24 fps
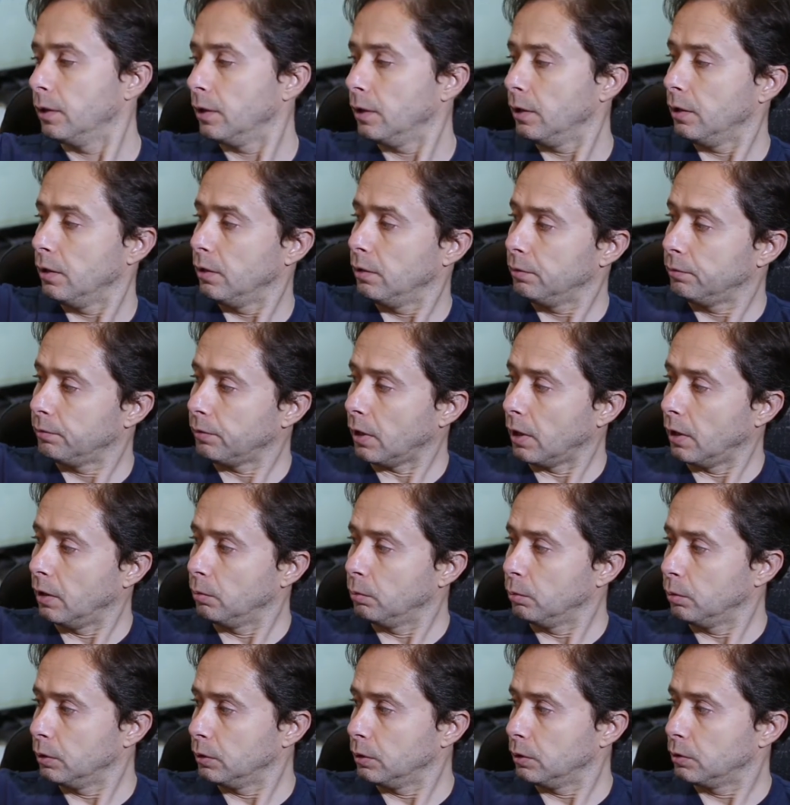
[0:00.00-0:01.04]
if I
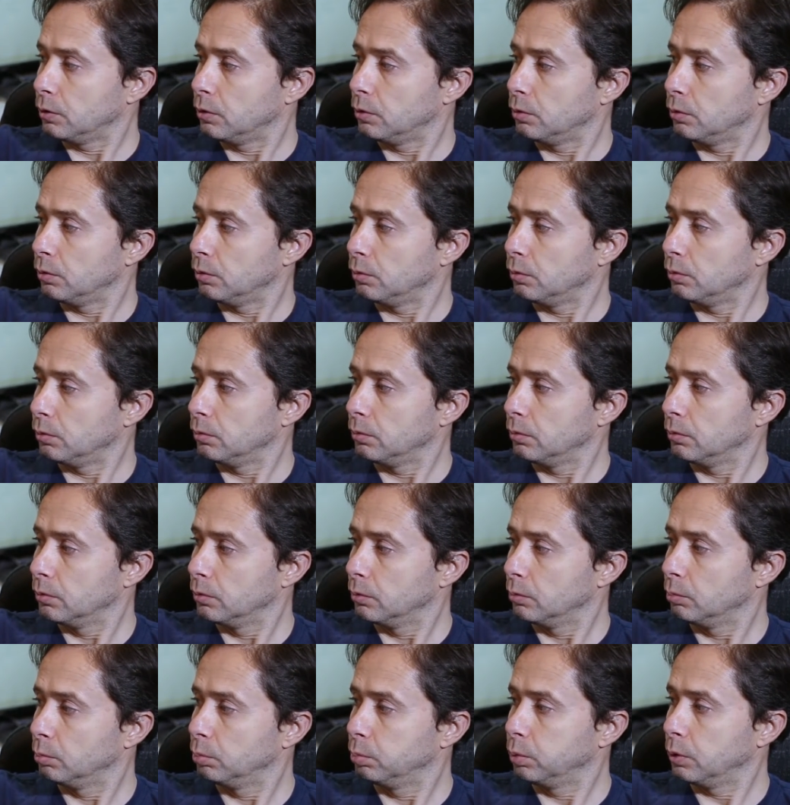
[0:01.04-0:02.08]
wanted to
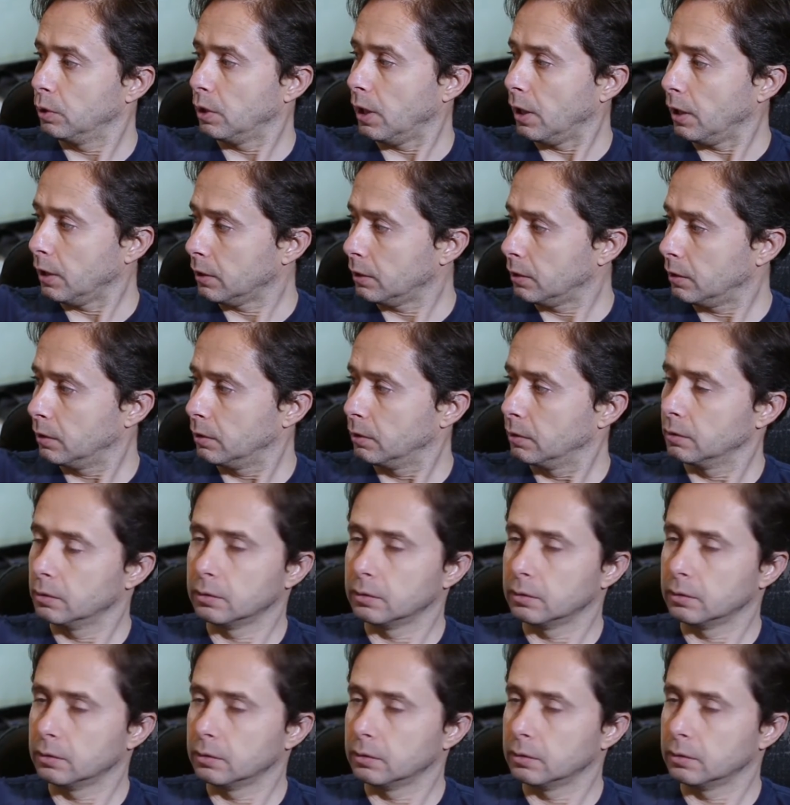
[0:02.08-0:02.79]
plug